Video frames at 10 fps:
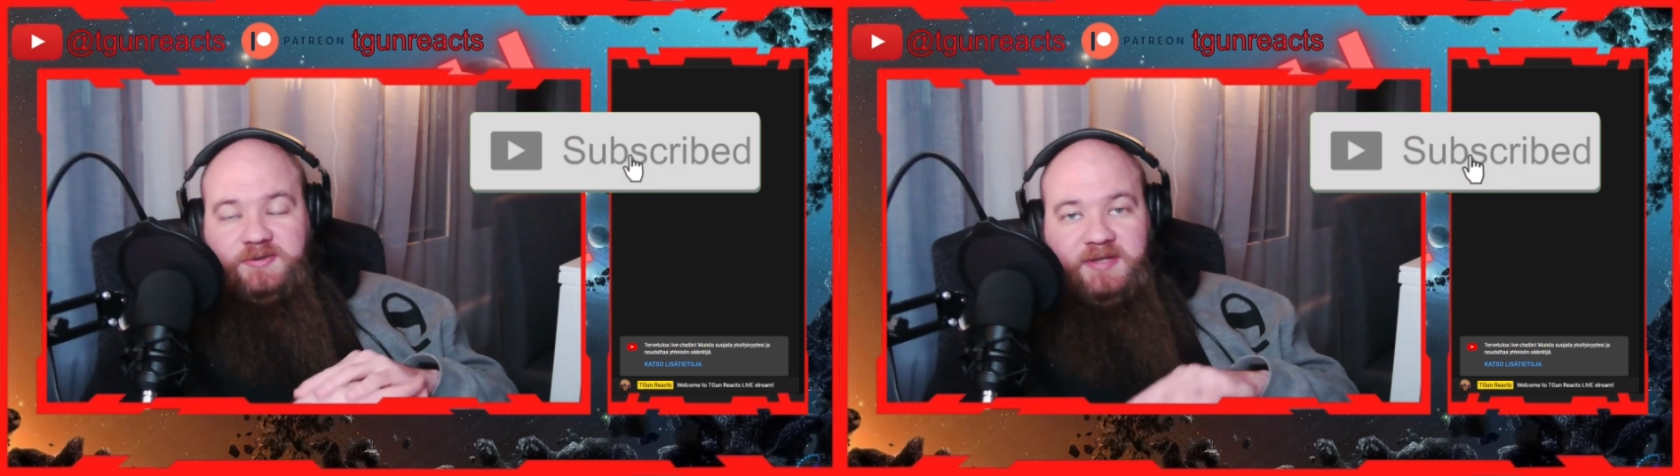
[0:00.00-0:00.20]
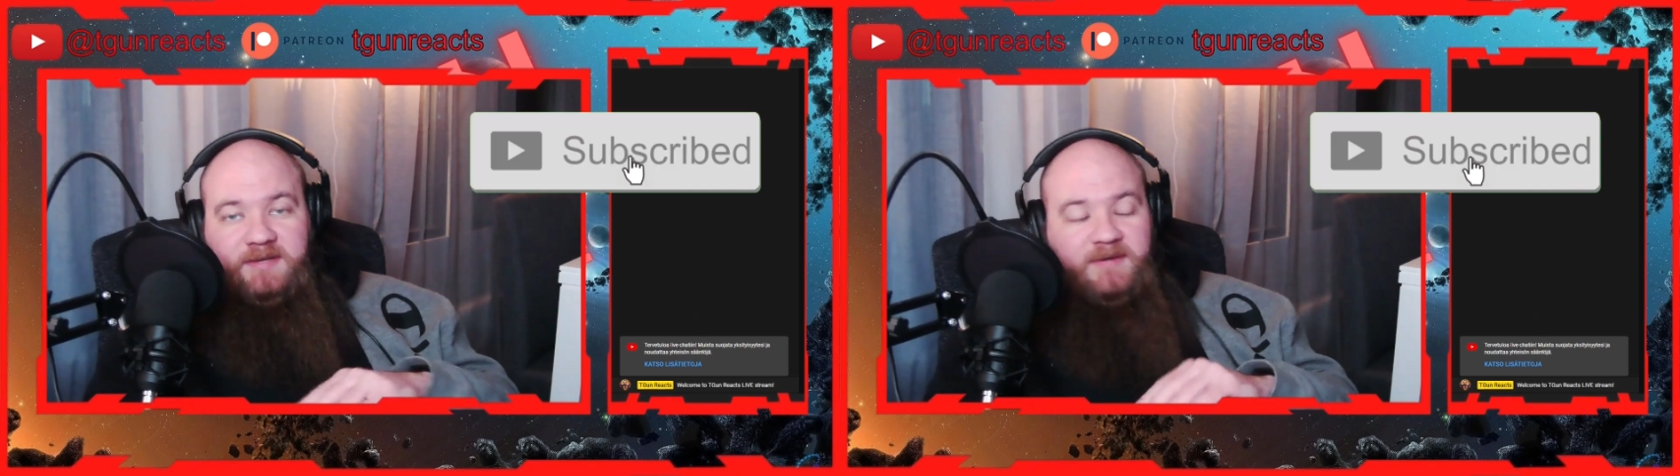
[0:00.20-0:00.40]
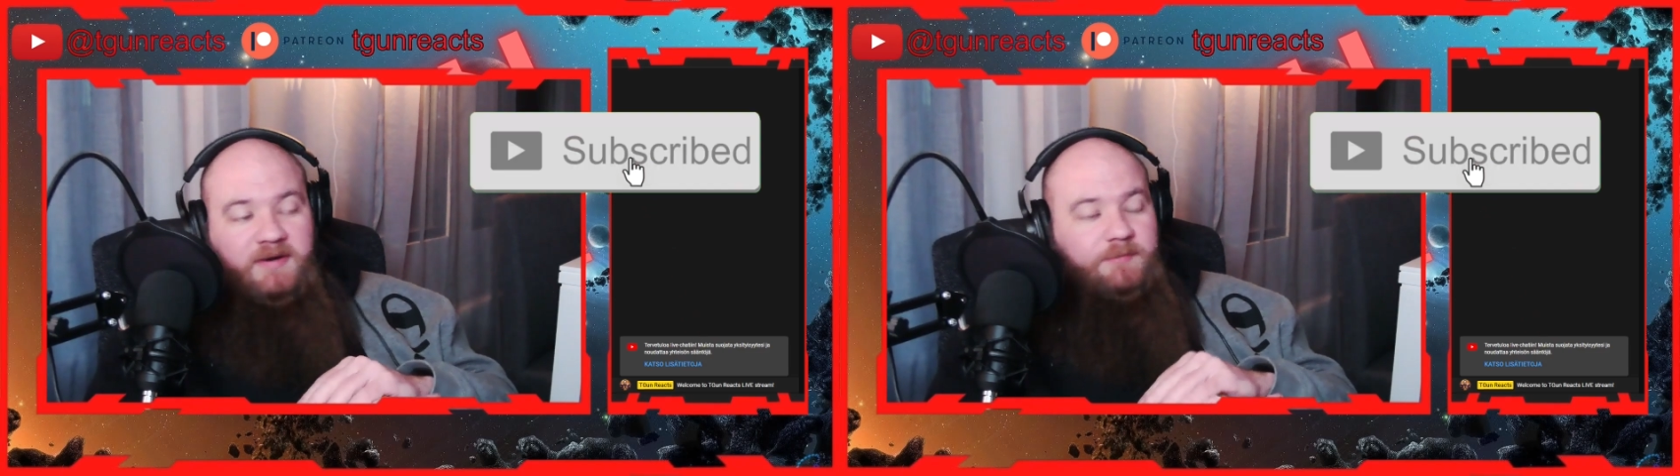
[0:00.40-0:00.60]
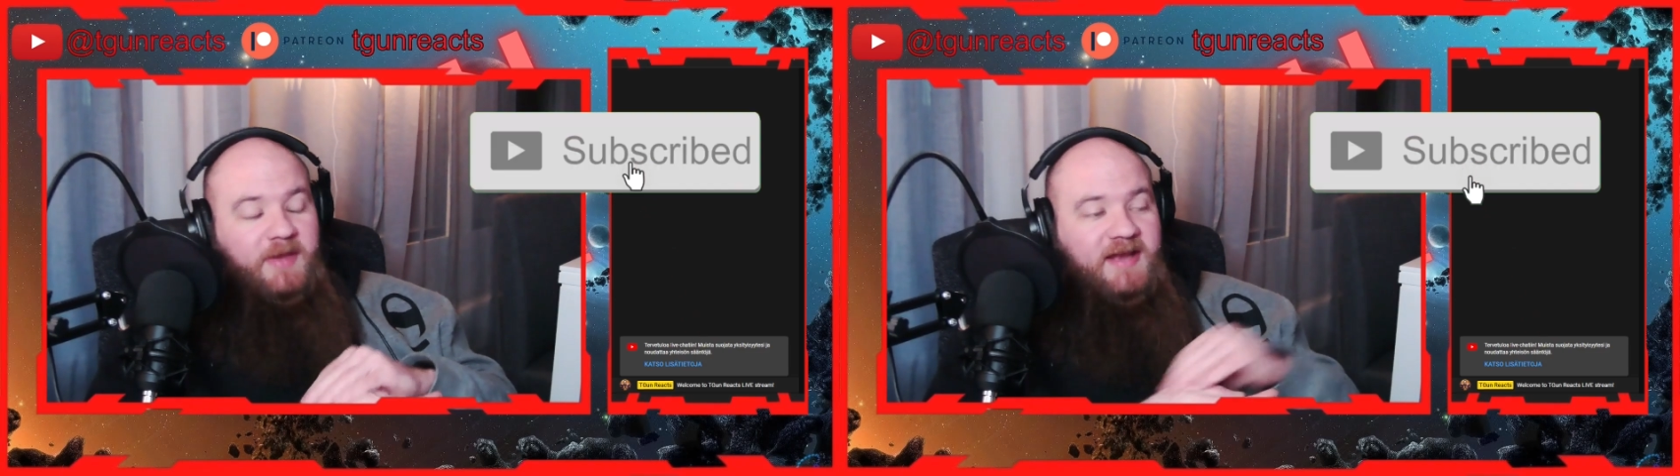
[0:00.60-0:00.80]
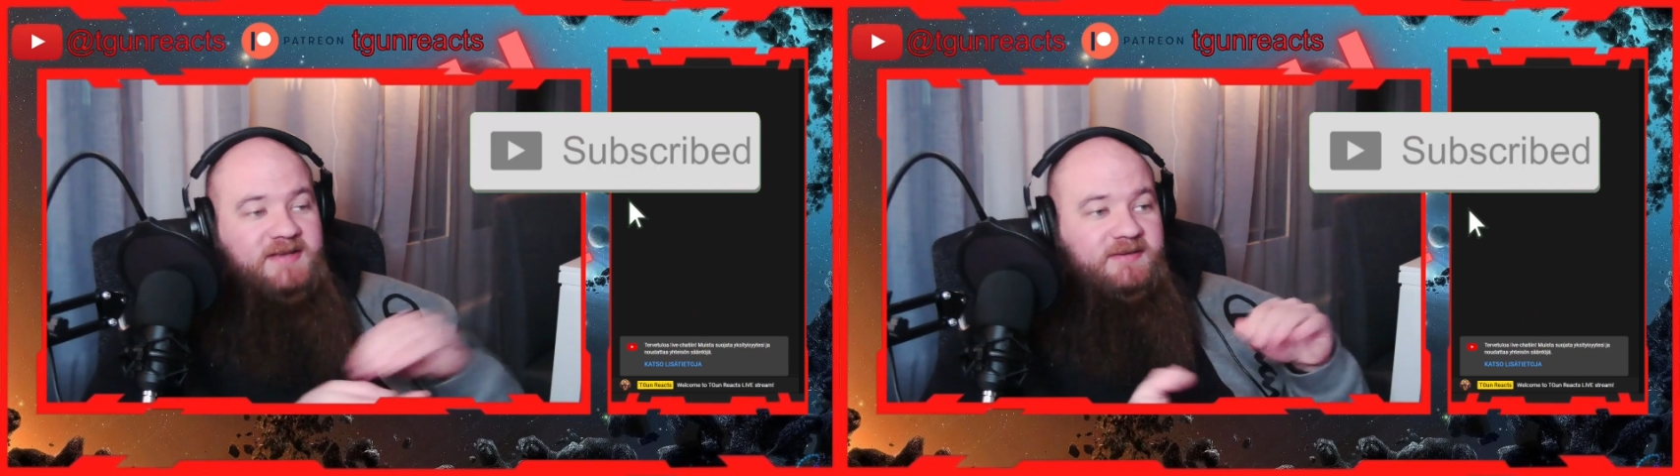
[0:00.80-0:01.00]
different
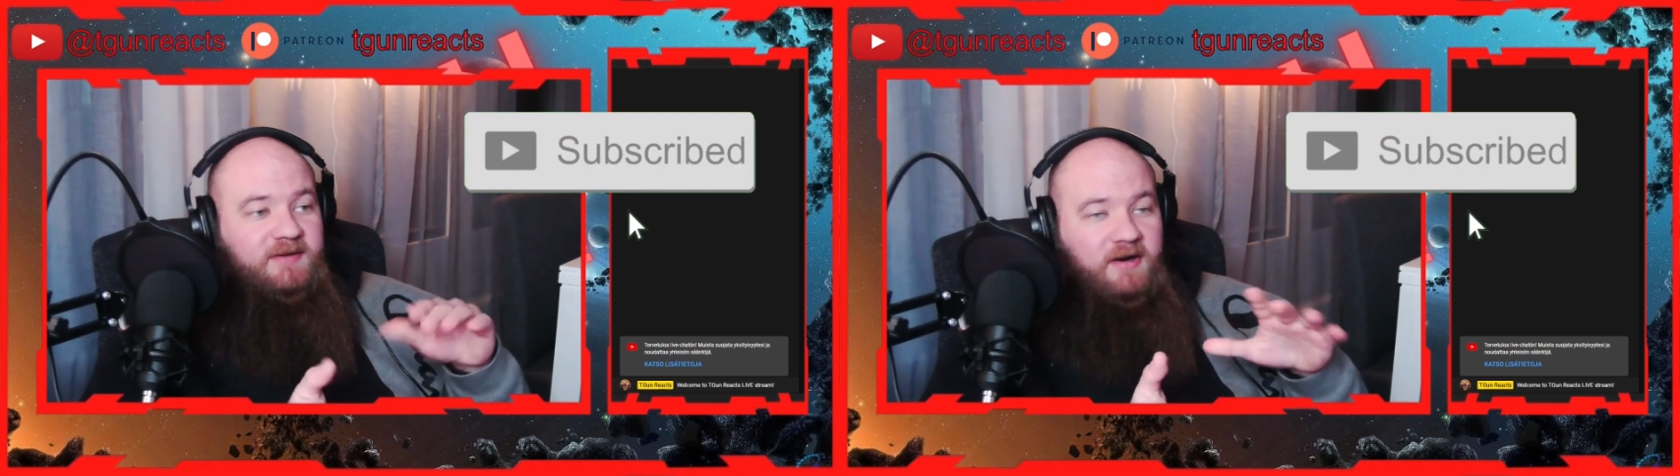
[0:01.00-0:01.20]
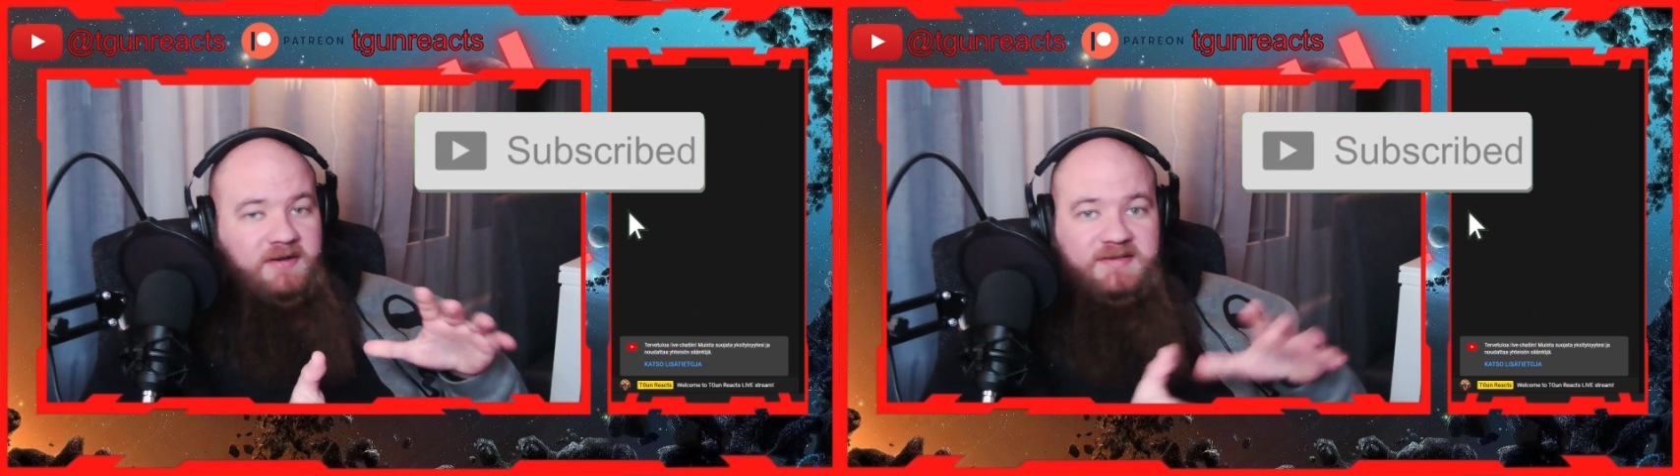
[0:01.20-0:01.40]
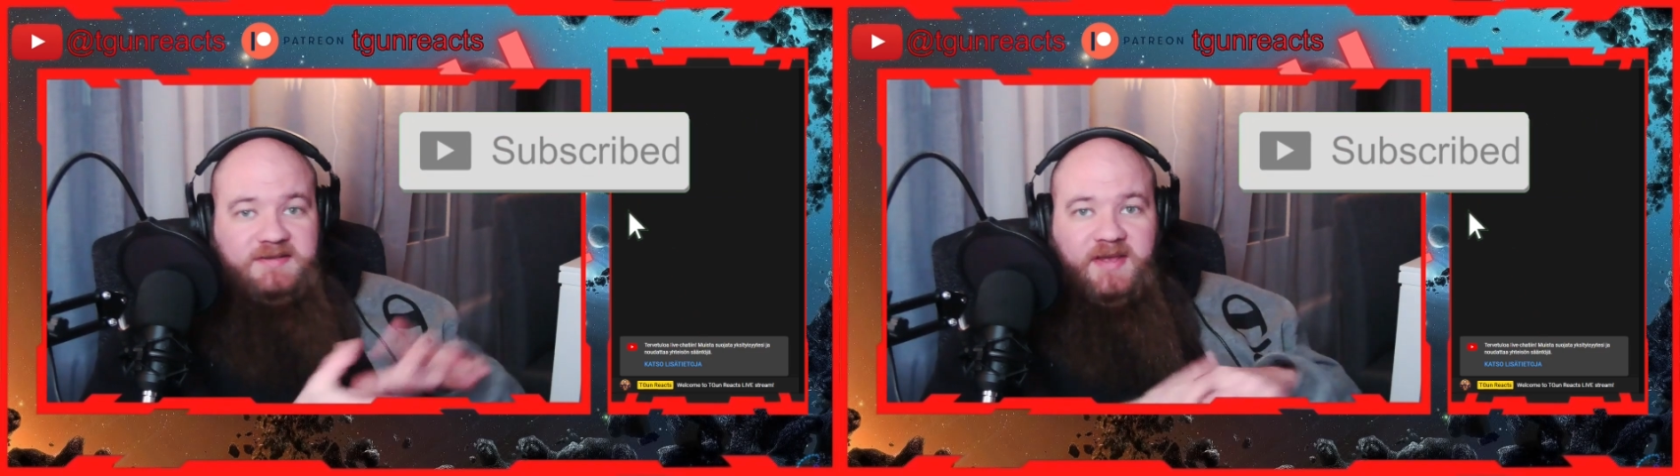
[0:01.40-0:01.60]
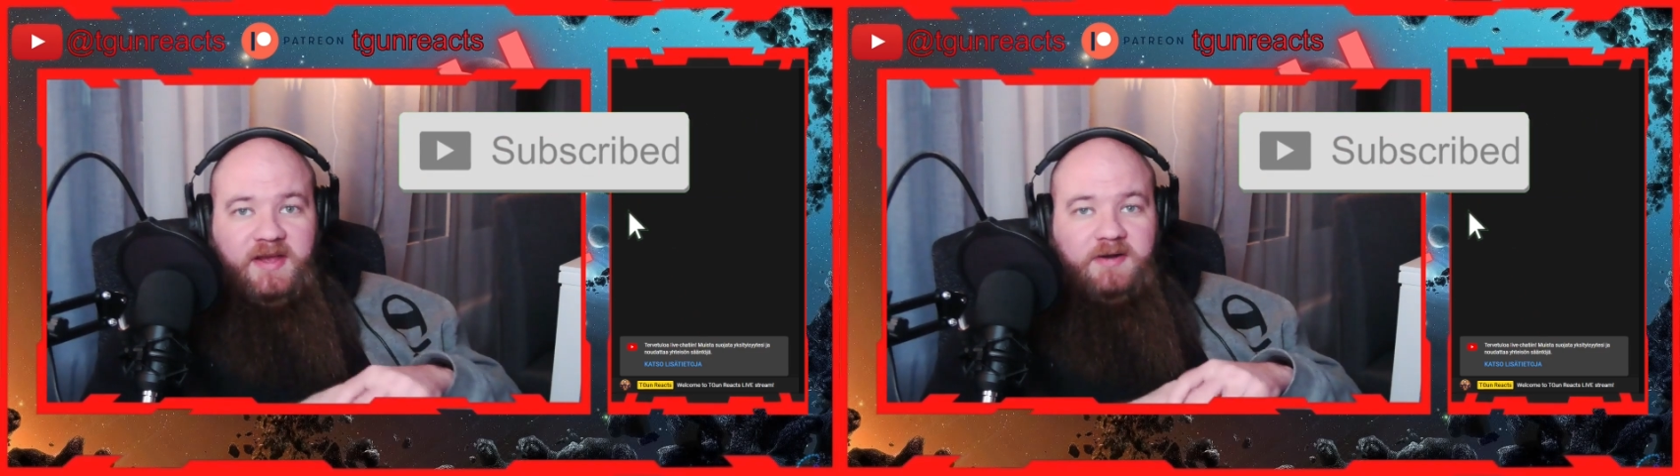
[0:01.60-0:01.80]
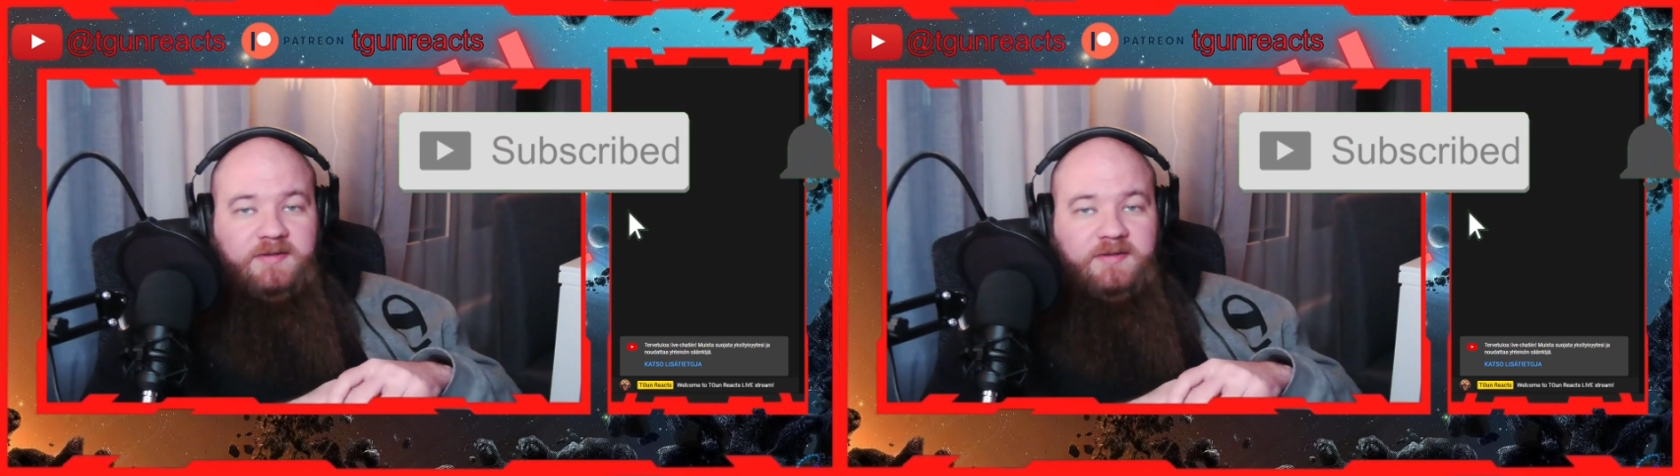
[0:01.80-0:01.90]
bands and artists there.